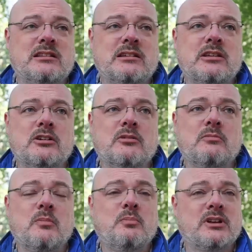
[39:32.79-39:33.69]
here,
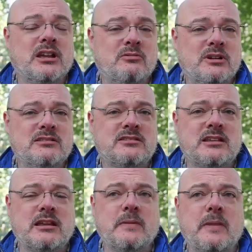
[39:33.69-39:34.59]
but I will
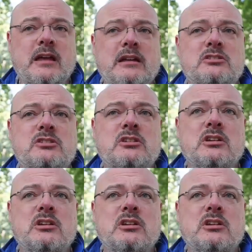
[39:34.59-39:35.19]
say that